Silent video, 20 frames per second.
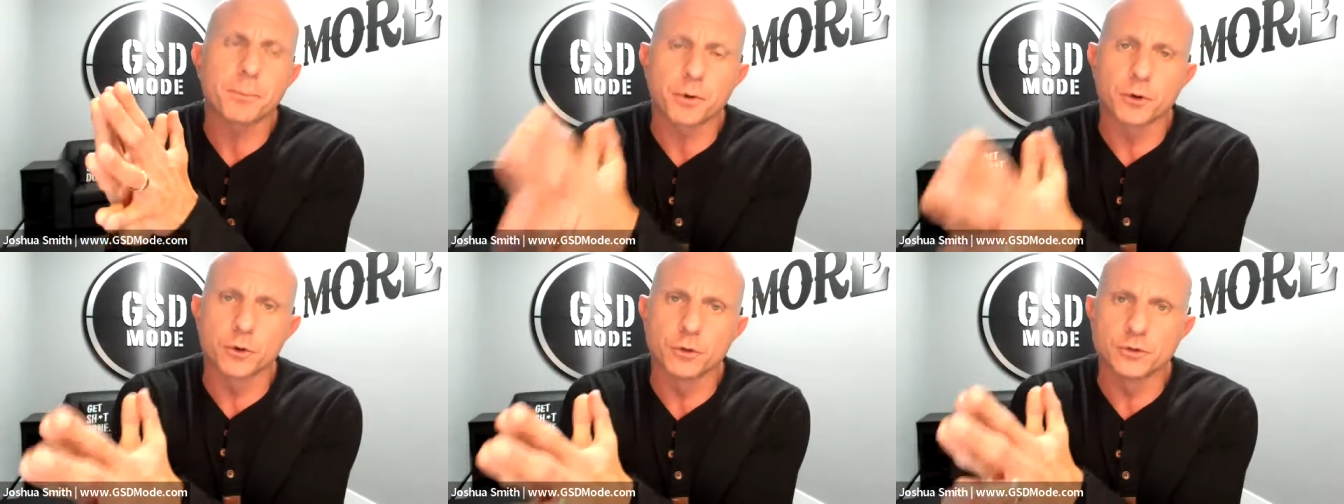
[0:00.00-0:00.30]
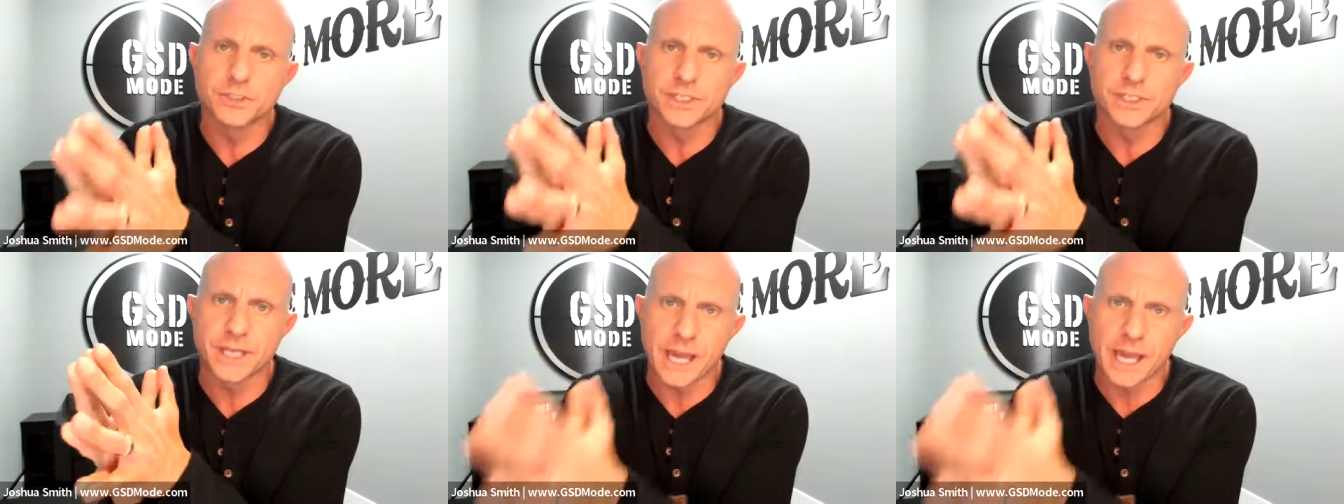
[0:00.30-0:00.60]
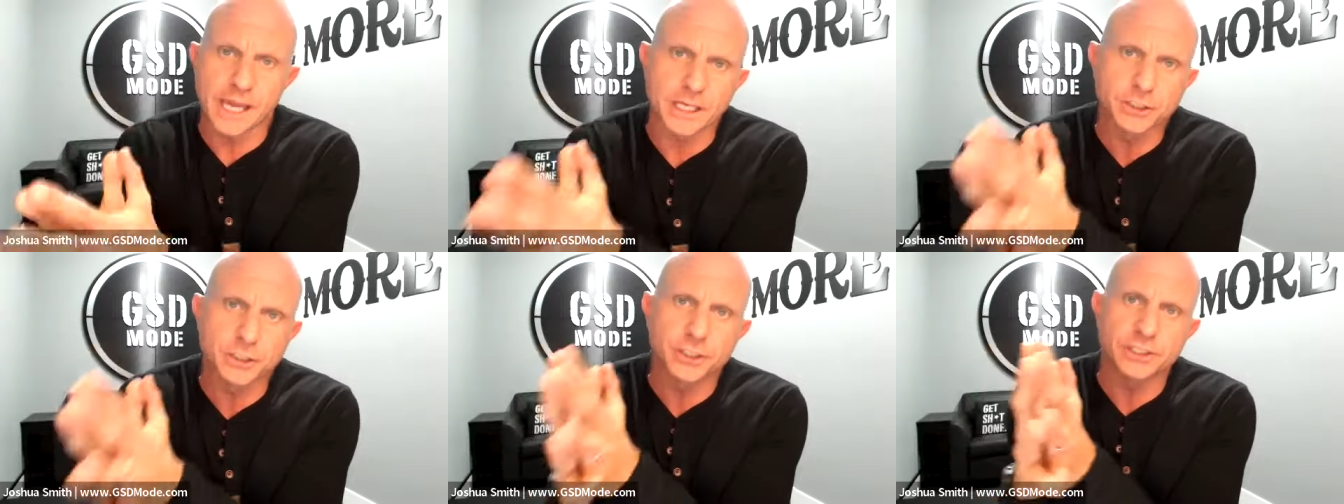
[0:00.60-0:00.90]
producing
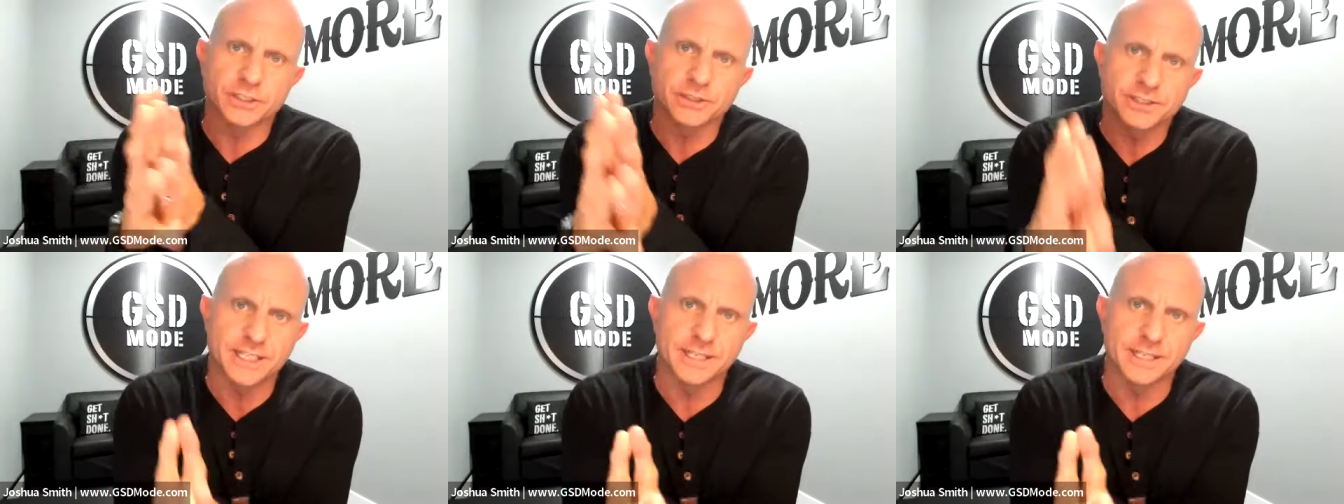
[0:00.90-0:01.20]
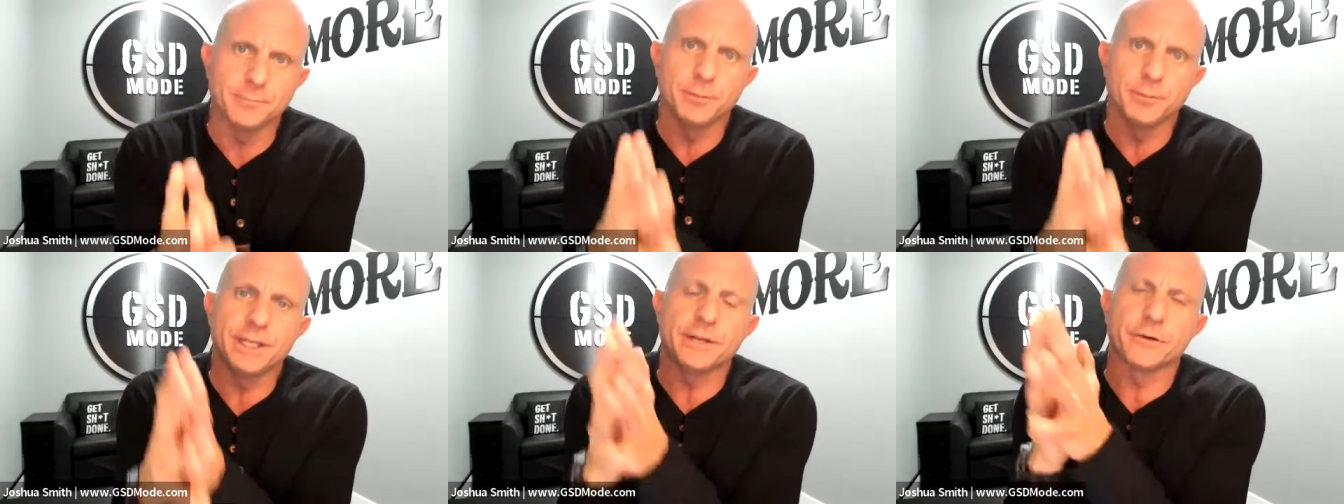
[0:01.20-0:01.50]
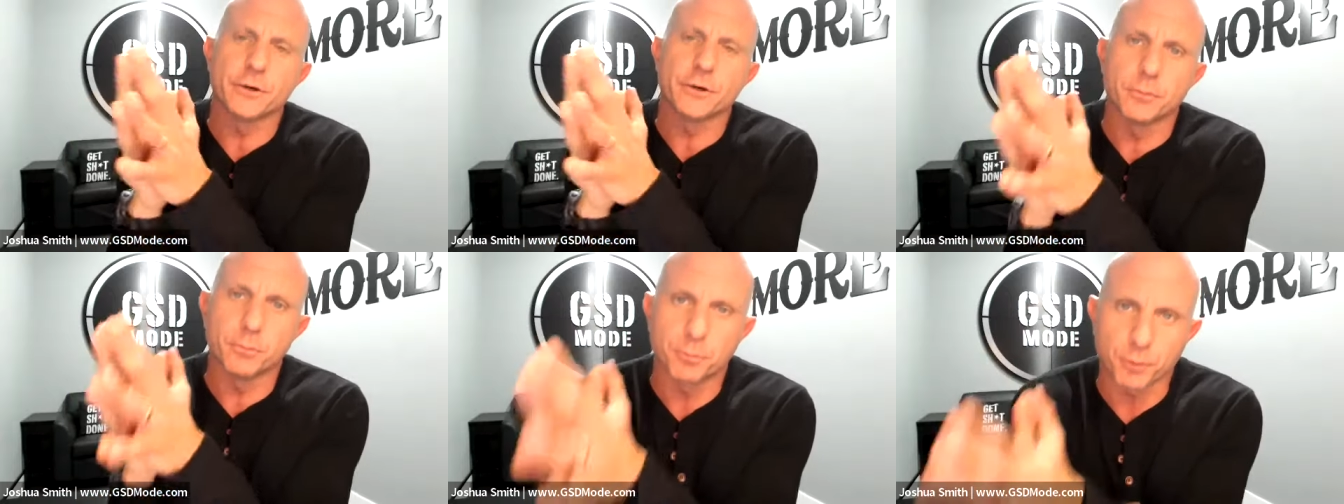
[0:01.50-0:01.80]
agent team
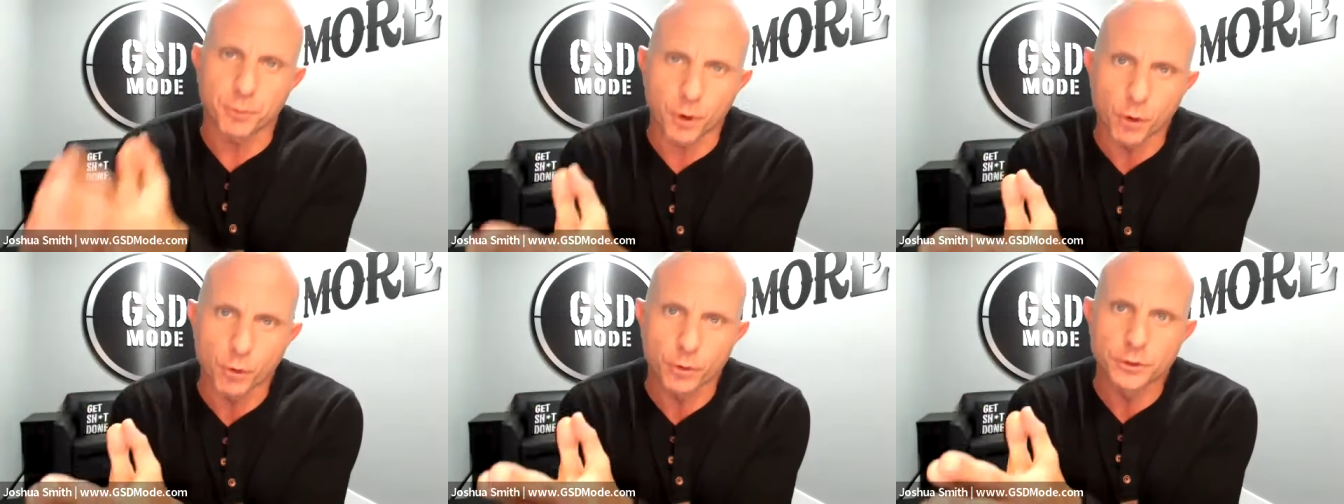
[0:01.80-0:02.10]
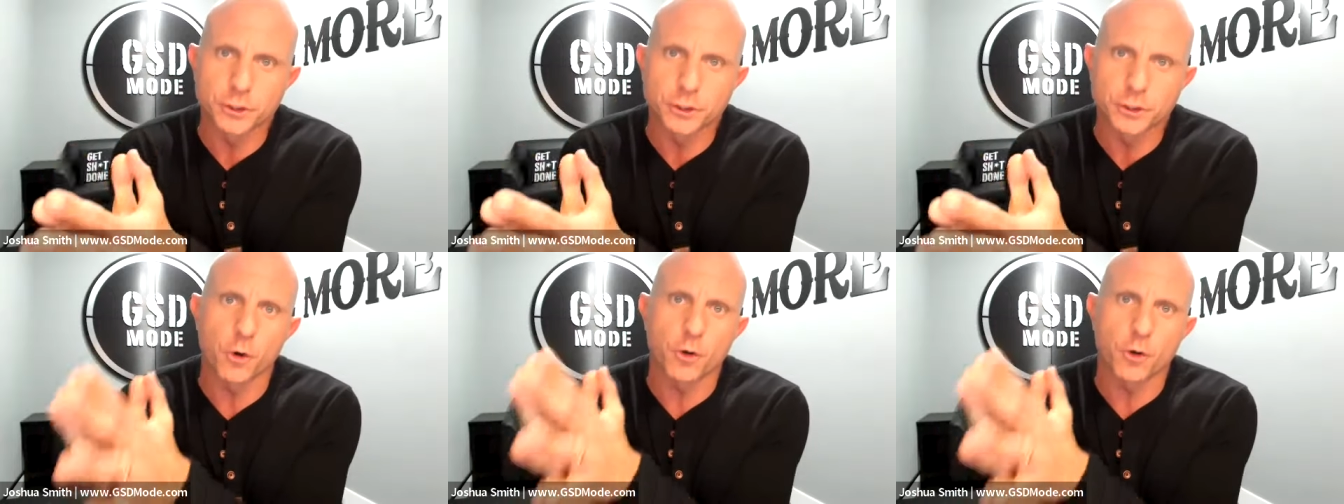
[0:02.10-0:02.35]
leader and brokerage